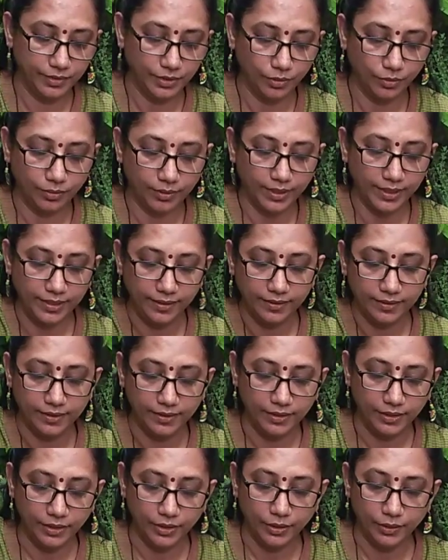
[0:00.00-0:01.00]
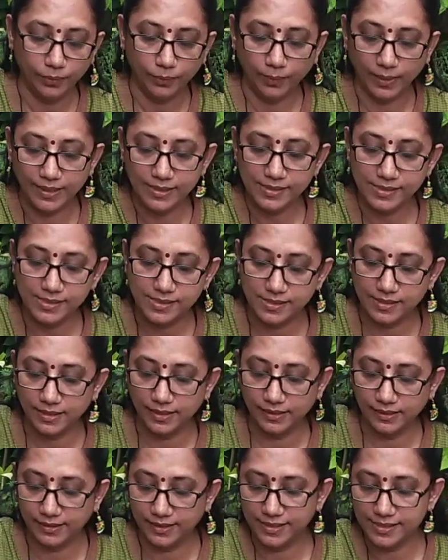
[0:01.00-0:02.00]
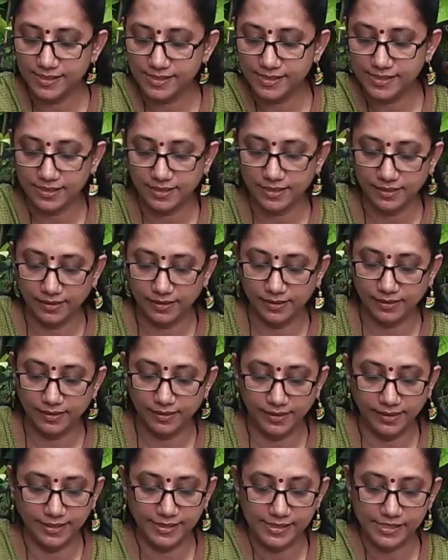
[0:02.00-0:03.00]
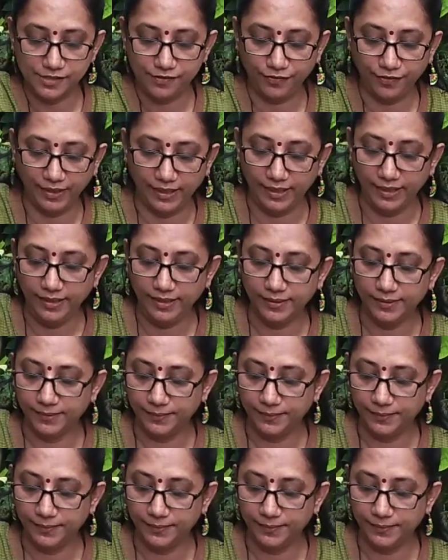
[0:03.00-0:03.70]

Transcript: Okay, once this is filled,